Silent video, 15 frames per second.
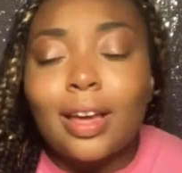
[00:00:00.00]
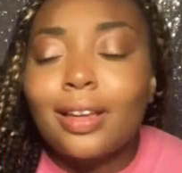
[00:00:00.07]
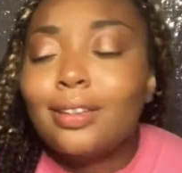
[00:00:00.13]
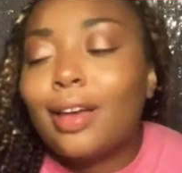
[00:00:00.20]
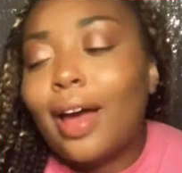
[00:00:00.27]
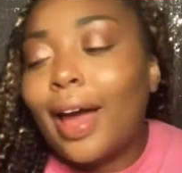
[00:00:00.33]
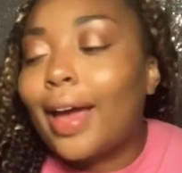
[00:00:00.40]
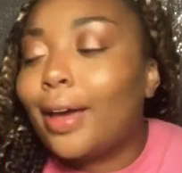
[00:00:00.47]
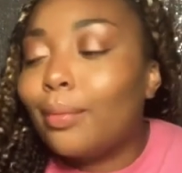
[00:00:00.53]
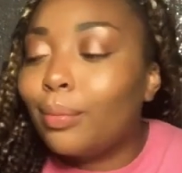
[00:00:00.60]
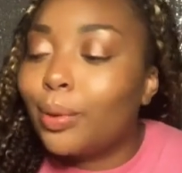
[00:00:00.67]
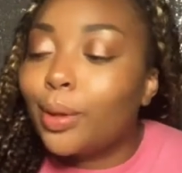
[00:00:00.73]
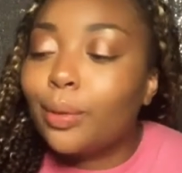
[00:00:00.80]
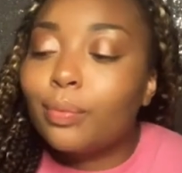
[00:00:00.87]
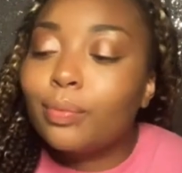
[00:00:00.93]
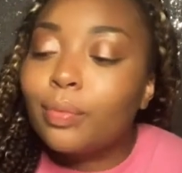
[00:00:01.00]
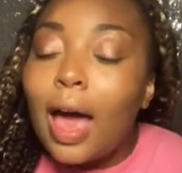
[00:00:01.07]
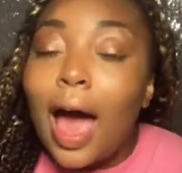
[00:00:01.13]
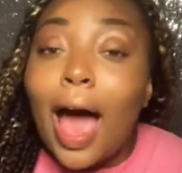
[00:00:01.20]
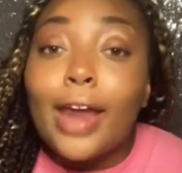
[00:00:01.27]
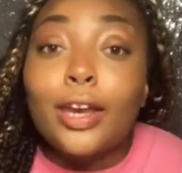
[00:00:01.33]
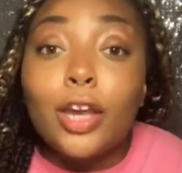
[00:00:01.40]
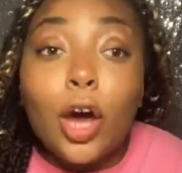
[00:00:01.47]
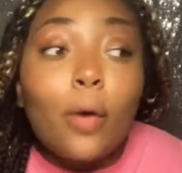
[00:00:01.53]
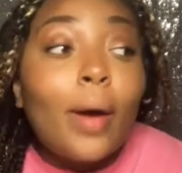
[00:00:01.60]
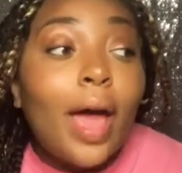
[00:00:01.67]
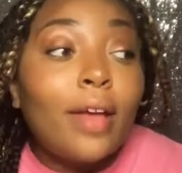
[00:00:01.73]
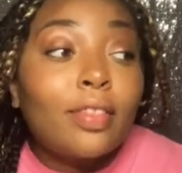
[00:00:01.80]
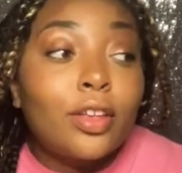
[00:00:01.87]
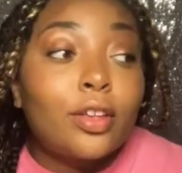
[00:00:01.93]
It's alright, but I don't
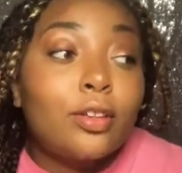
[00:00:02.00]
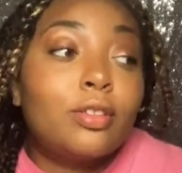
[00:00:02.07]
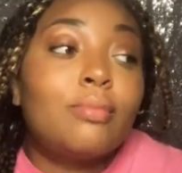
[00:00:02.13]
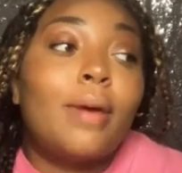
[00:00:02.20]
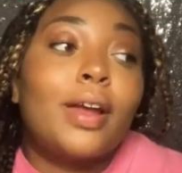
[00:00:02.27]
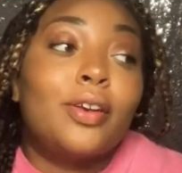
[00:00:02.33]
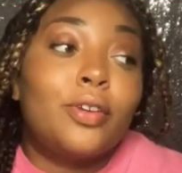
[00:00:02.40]
have to use my